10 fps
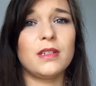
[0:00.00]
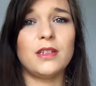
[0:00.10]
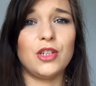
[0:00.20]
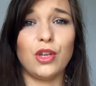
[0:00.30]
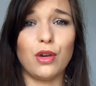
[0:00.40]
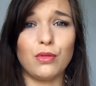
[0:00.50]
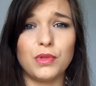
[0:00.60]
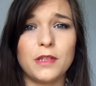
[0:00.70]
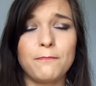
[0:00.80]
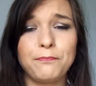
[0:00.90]
to
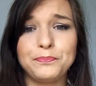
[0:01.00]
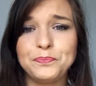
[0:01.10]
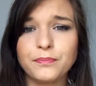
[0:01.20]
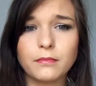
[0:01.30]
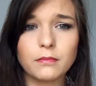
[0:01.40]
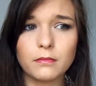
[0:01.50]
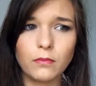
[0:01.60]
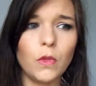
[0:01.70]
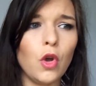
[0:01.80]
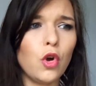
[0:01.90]
use
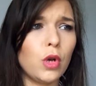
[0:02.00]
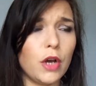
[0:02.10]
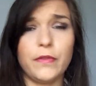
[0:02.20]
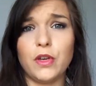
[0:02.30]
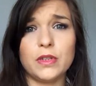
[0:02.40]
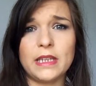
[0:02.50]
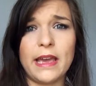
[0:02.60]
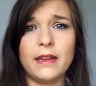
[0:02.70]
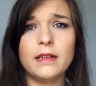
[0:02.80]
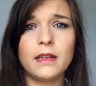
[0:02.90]
all over your
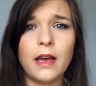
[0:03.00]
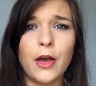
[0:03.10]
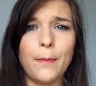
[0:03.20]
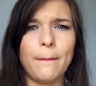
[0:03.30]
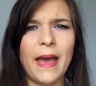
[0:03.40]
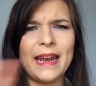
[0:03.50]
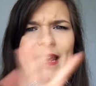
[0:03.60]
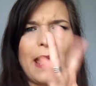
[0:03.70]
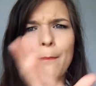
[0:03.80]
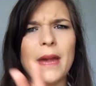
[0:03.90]
skin. And
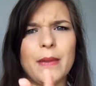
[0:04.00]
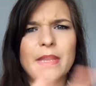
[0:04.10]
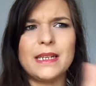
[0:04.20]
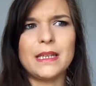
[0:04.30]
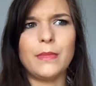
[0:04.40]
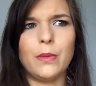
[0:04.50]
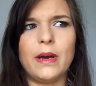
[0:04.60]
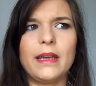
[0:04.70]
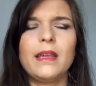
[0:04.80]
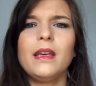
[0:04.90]
again, maybe in a similar
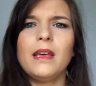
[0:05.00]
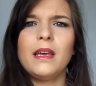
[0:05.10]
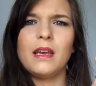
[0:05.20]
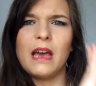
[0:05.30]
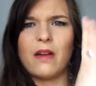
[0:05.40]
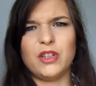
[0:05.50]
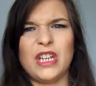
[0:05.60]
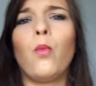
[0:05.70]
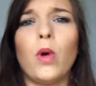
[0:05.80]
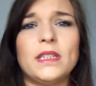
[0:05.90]
way, have a
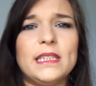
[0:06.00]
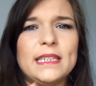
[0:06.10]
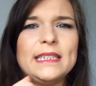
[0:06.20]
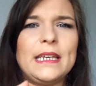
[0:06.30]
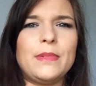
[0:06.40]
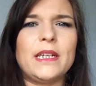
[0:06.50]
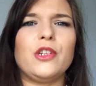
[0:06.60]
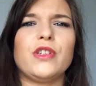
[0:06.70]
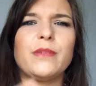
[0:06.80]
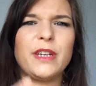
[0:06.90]
shower once it's seeped in,
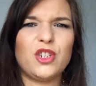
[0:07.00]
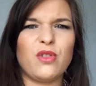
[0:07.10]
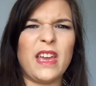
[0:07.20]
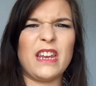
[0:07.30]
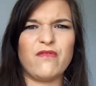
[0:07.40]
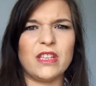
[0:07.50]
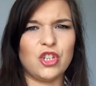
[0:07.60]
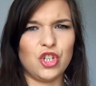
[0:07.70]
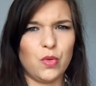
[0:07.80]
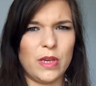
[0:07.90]
just to make sure that any
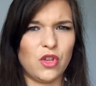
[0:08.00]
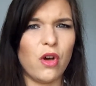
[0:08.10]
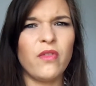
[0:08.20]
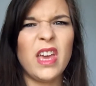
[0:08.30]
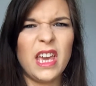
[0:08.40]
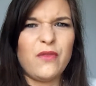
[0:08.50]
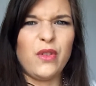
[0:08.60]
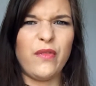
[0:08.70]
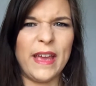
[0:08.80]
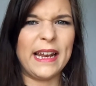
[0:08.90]
residue is off if
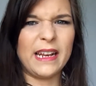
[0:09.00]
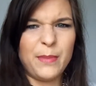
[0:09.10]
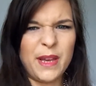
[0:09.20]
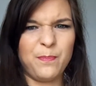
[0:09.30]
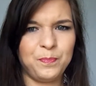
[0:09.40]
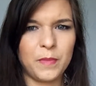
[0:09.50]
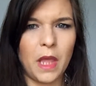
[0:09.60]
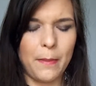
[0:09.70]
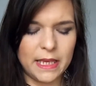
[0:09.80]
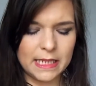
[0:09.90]
you're feeling a
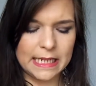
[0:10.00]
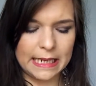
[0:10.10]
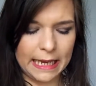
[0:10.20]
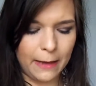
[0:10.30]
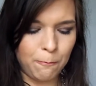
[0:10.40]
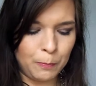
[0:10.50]
bit sticky.